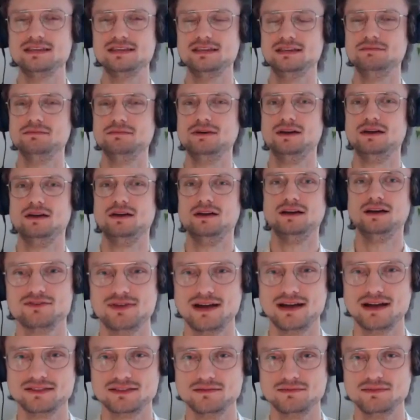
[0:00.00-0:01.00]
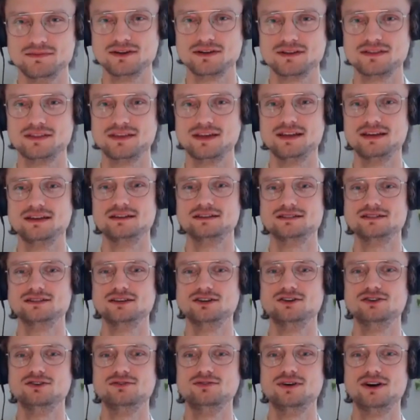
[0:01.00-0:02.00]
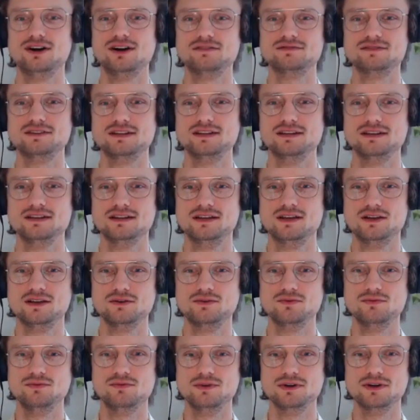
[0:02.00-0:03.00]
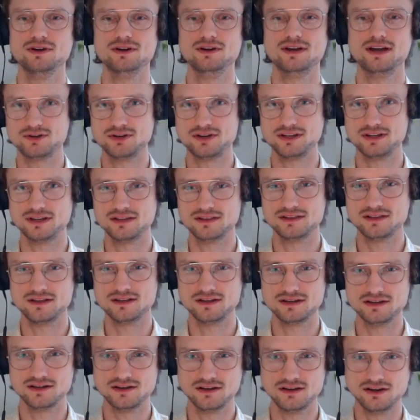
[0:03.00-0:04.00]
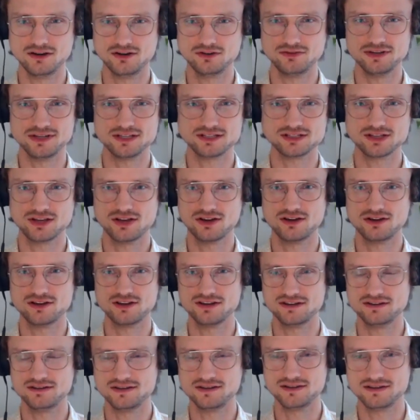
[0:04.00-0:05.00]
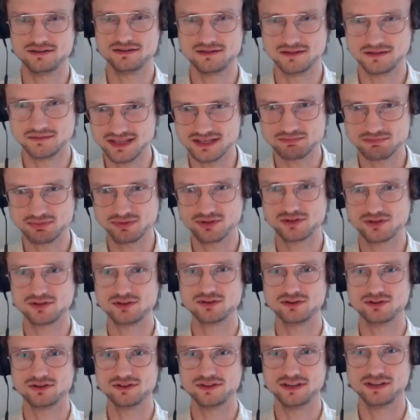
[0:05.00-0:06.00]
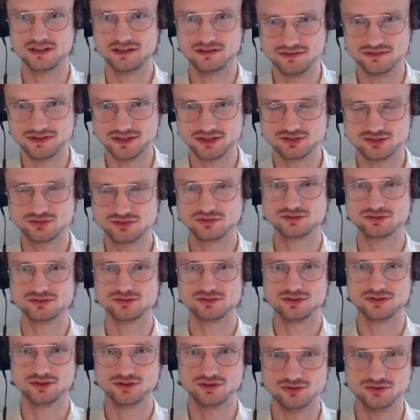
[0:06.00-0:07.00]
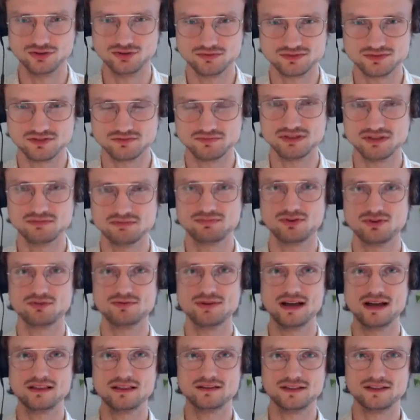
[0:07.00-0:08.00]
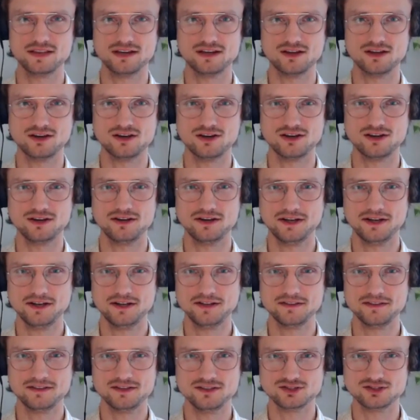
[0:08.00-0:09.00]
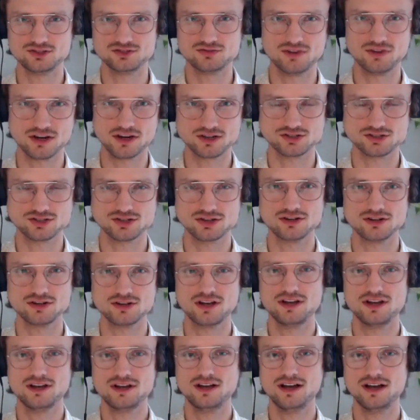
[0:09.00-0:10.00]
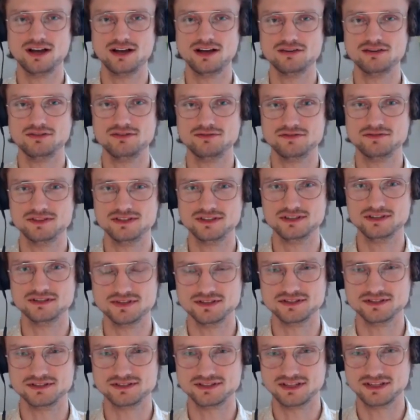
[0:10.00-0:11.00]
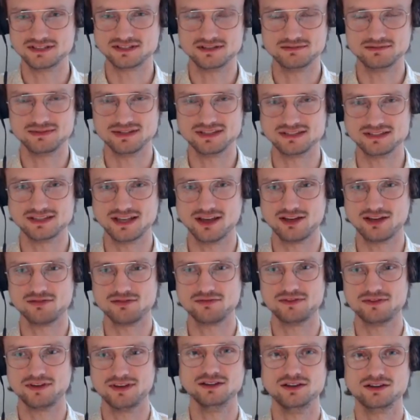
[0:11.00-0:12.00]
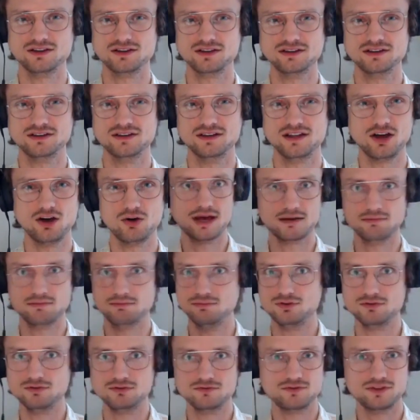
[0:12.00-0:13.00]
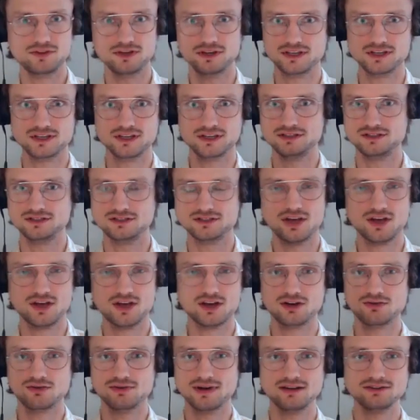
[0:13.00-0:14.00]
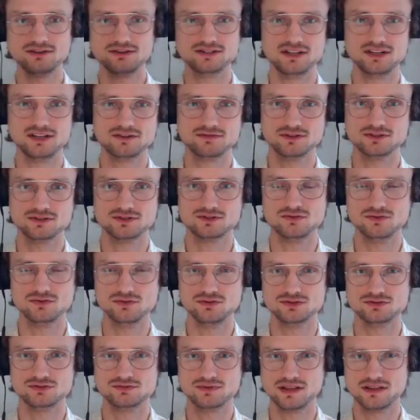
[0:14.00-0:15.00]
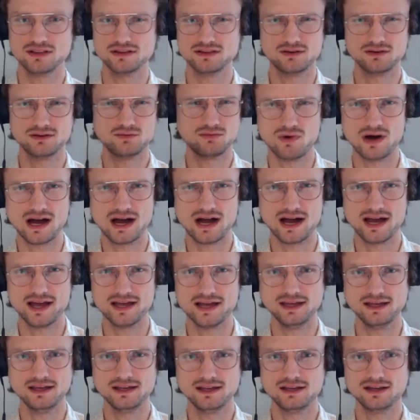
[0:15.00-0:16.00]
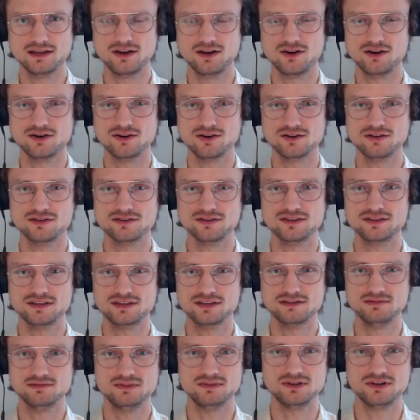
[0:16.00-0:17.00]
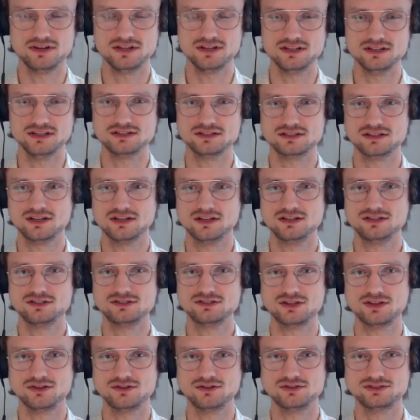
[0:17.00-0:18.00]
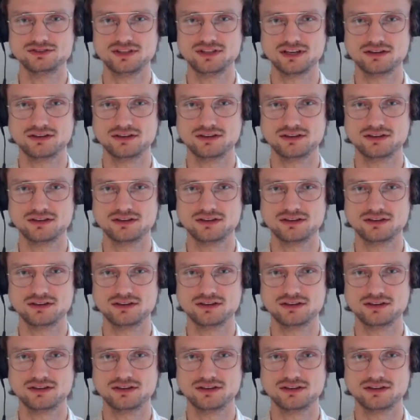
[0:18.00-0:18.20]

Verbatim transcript: theme throughout the book that so often we're putting the onus on people or the individuals mm-hmm. or the groups of people rather than on the structure of right. the, the system itself. Look, we ought to move the kids around to different schools rather than why are the communities so right.